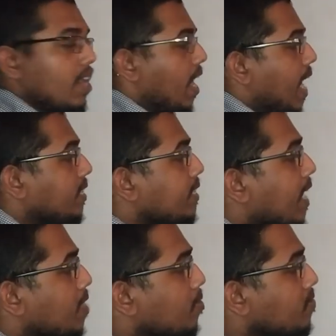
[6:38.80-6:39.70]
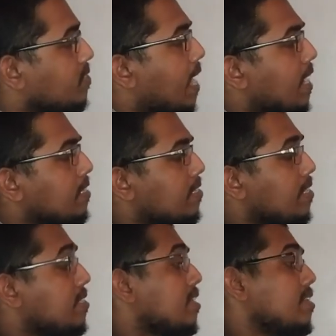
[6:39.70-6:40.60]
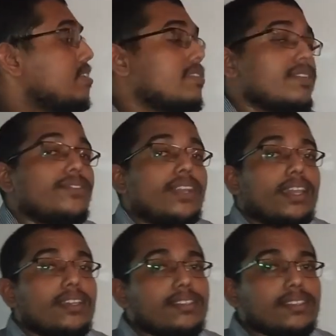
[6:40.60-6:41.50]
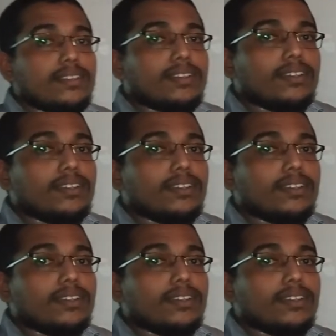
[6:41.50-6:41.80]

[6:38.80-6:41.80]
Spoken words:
At the time of sunset and sunrise,